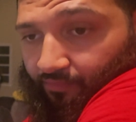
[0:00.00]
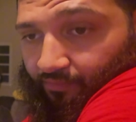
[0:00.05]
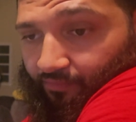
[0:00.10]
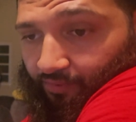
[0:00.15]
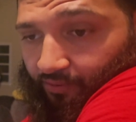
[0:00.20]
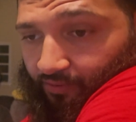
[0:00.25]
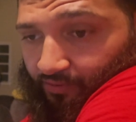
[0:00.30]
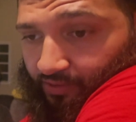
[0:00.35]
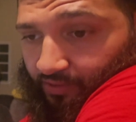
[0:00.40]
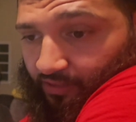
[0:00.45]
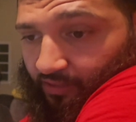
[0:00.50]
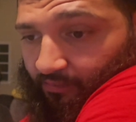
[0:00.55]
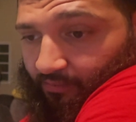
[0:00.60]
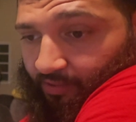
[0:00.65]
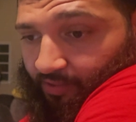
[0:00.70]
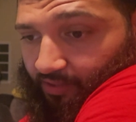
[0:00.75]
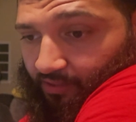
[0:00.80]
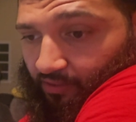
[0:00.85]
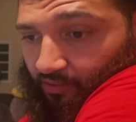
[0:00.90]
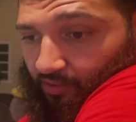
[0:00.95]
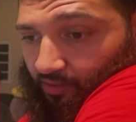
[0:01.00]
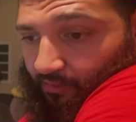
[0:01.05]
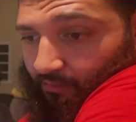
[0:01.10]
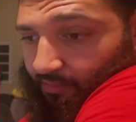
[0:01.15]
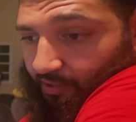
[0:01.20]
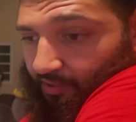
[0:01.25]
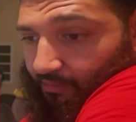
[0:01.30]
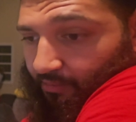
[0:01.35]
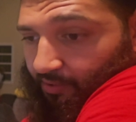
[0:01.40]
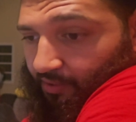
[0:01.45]
First time they thought it
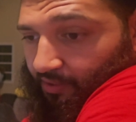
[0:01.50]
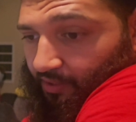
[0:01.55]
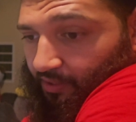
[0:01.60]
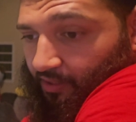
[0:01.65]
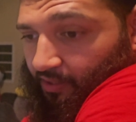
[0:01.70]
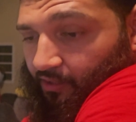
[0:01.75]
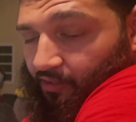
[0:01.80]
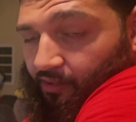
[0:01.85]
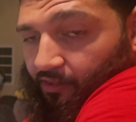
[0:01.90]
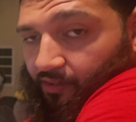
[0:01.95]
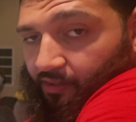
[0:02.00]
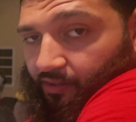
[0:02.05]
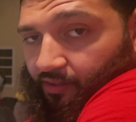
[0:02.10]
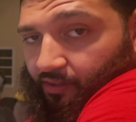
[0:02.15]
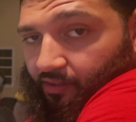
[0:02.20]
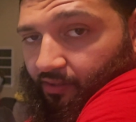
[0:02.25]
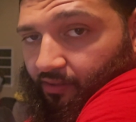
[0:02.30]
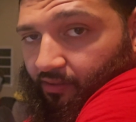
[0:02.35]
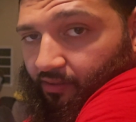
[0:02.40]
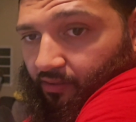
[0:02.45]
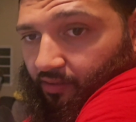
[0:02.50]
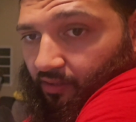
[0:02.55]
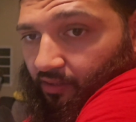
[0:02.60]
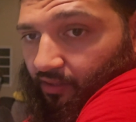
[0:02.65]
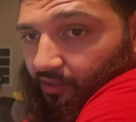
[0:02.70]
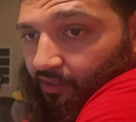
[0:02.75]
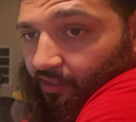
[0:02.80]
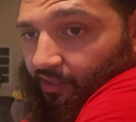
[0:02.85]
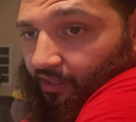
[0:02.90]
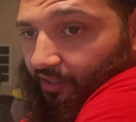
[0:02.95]
might have been the heater.
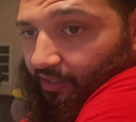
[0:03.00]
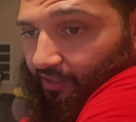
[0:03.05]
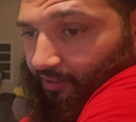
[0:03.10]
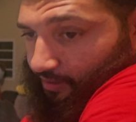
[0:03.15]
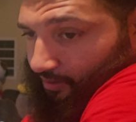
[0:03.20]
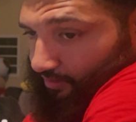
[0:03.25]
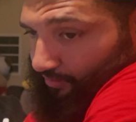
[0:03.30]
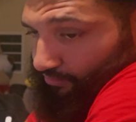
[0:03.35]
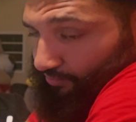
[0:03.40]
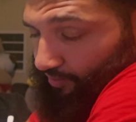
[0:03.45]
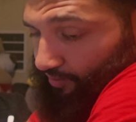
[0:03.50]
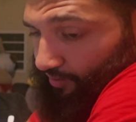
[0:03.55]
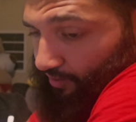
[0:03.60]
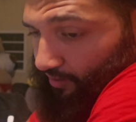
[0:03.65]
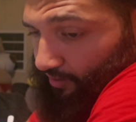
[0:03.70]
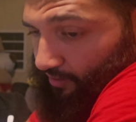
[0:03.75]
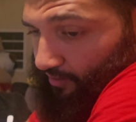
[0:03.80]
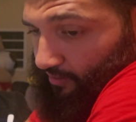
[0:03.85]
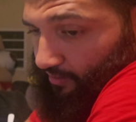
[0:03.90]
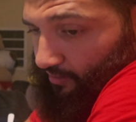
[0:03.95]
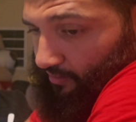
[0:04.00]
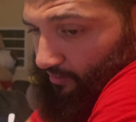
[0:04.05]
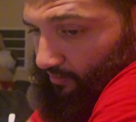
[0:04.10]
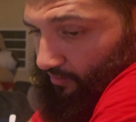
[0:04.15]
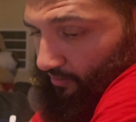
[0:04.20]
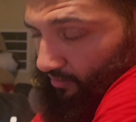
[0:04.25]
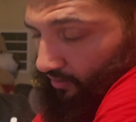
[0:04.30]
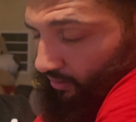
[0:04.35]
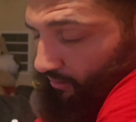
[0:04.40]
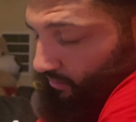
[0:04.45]
They didn't get any readings on
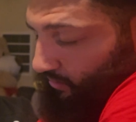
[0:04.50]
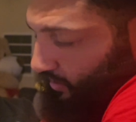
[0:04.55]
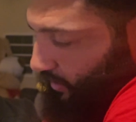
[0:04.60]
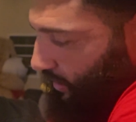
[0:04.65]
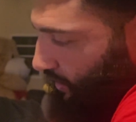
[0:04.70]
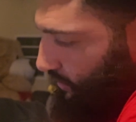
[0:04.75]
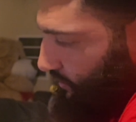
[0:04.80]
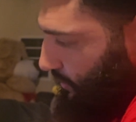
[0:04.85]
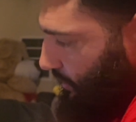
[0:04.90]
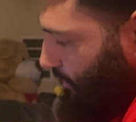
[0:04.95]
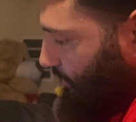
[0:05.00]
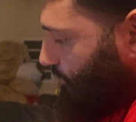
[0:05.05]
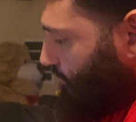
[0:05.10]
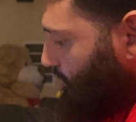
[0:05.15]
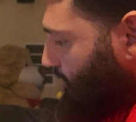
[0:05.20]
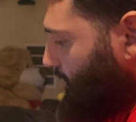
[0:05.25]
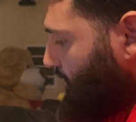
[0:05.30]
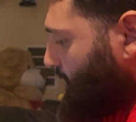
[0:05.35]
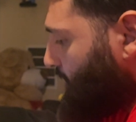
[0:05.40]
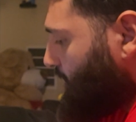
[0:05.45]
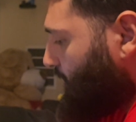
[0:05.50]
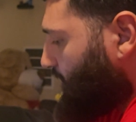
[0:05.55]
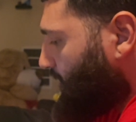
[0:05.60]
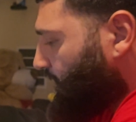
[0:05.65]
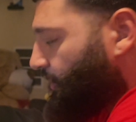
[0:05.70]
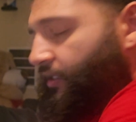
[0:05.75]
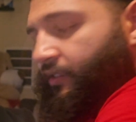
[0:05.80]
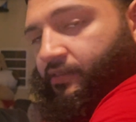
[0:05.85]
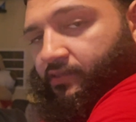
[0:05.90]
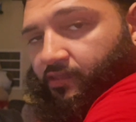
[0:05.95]
the carbon monoxide, so they
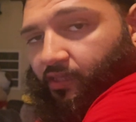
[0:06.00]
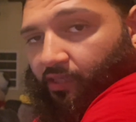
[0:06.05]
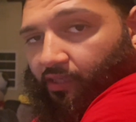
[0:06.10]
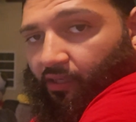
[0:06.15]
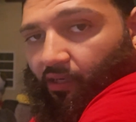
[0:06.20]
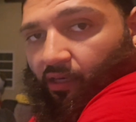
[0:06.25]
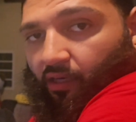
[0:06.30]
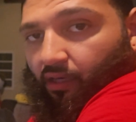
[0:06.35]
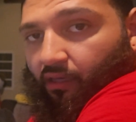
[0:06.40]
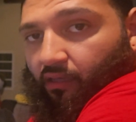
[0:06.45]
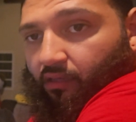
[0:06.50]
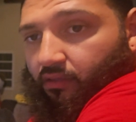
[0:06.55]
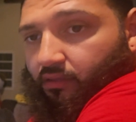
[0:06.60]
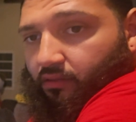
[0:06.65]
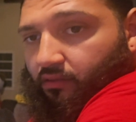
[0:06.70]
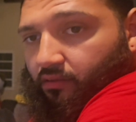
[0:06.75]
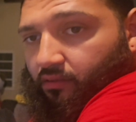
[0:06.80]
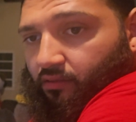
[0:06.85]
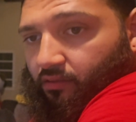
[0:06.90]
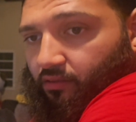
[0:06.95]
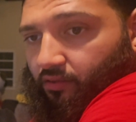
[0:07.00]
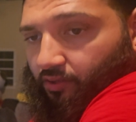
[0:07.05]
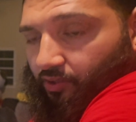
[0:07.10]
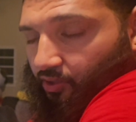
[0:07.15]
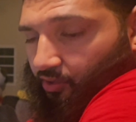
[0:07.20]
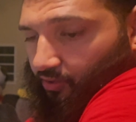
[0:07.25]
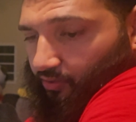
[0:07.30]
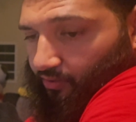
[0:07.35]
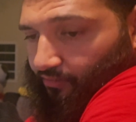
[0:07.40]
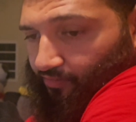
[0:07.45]
said,
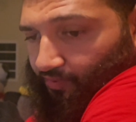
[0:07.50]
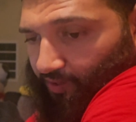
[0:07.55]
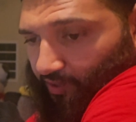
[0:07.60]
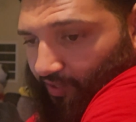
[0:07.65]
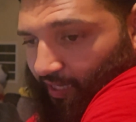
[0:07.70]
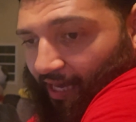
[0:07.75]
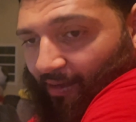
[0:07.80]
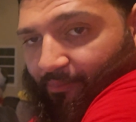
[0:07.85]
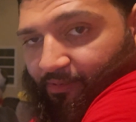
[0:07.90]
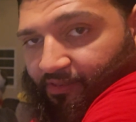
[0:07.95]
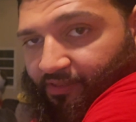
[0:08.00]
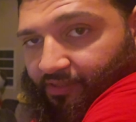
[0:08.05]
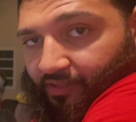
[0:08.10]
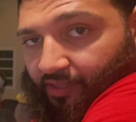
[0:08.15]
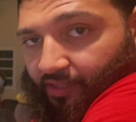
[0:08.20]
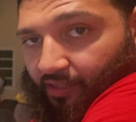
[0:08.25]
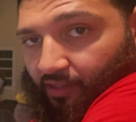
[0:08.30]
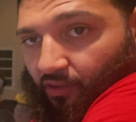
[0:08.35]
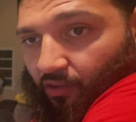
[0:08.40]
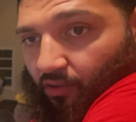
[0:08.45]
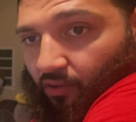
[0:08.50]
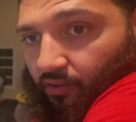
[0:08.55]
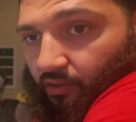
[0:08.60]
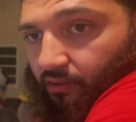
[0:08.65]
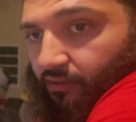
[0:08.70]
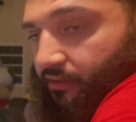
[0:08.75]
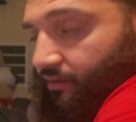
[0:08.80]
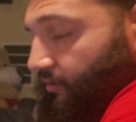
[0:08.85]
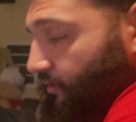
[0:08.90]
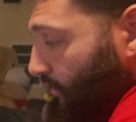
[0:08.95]
if it happens again, call
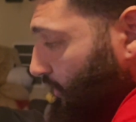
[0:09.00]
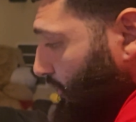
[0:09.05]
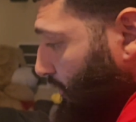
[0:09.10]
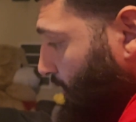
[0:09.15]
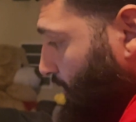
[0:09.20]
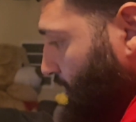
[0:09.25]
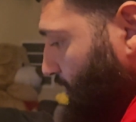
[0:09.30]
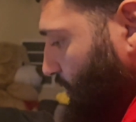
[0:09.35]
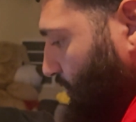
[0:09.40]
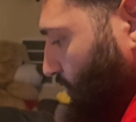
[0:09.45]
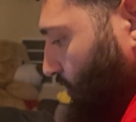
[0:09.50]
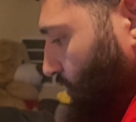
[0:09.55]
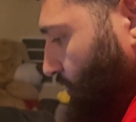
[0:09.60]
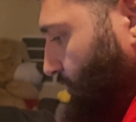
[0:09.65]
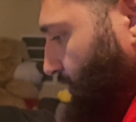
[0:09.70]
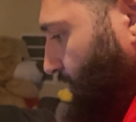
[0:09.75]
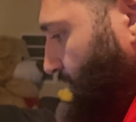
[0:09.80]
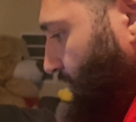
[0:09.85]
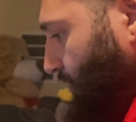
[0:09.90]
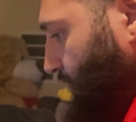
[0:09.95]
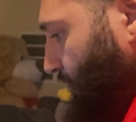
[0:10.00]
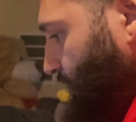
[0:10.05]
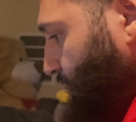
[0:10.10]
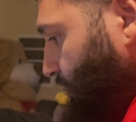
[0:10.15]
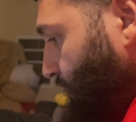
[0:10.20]
us. Called them again.